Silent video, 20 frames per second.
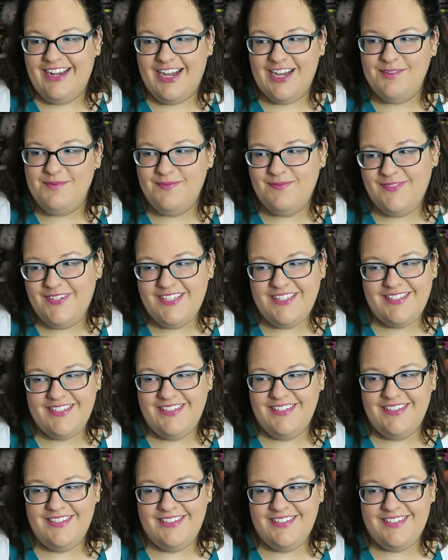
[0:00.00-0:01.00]
I'm,
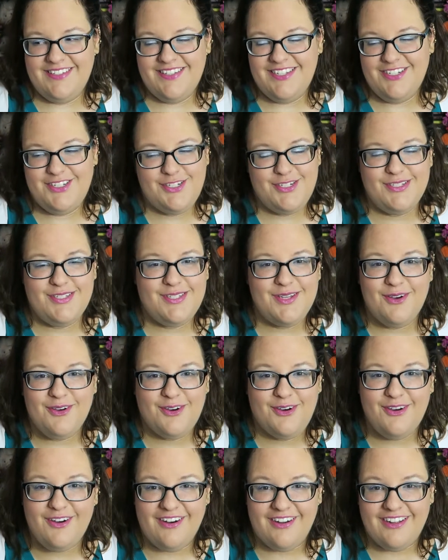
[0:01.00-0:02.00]
it, that's just so
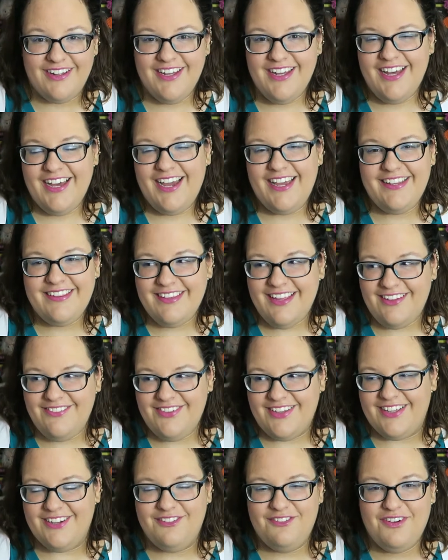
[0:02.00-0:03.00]
cool. I
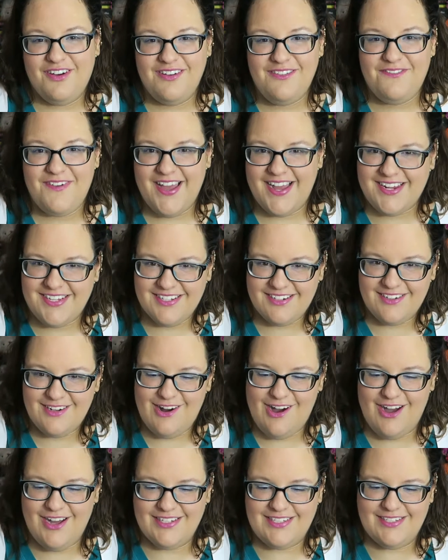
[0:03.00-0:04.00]
love it. Fun facts are
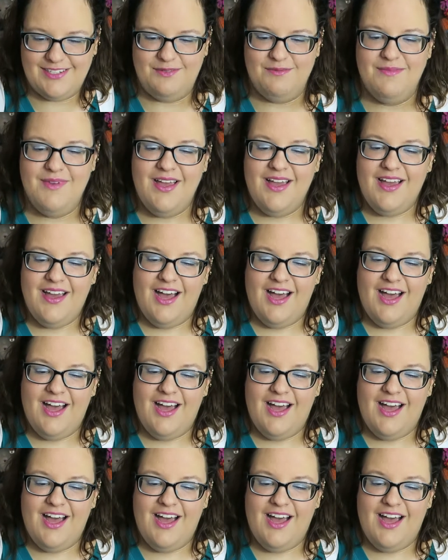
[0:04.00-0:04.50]
awesome.